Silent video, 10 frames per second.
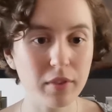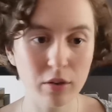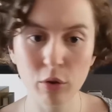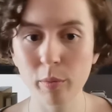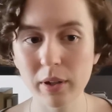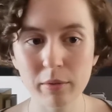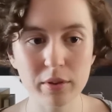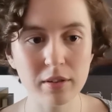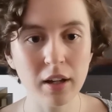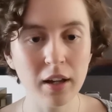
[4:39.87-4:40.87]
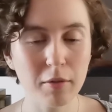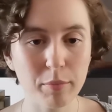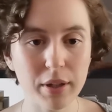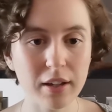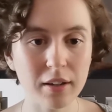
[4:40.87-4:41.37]
Nobody was
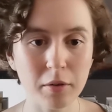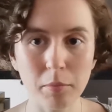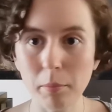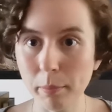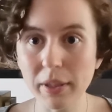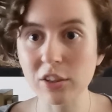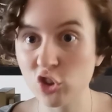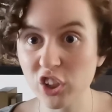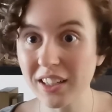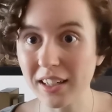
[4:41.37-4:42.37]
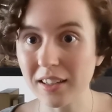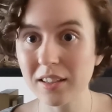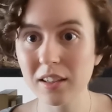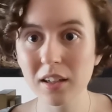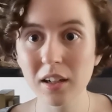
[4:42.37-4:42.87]
being
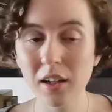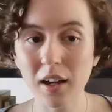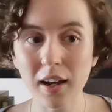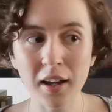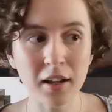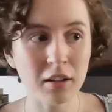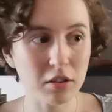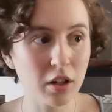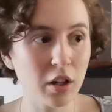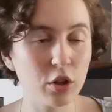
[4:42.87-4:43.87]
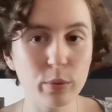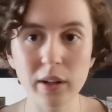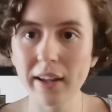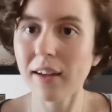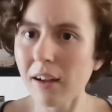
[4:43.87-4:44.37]
mistreated, and you
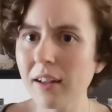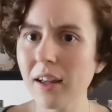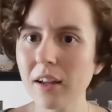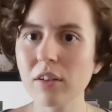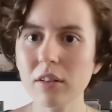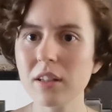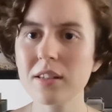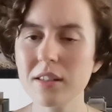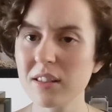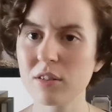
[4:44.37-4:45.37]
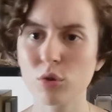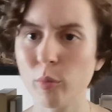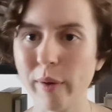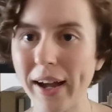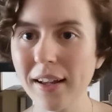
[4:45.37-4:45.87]
were like, oh yeah, cool, this isn't so
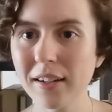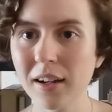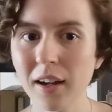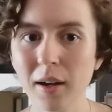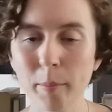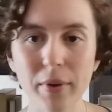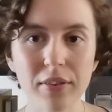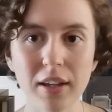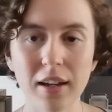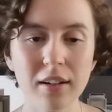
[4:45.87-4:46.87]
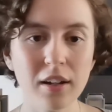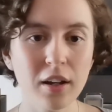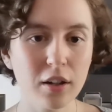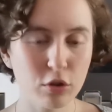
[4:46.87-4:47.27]
bad. But then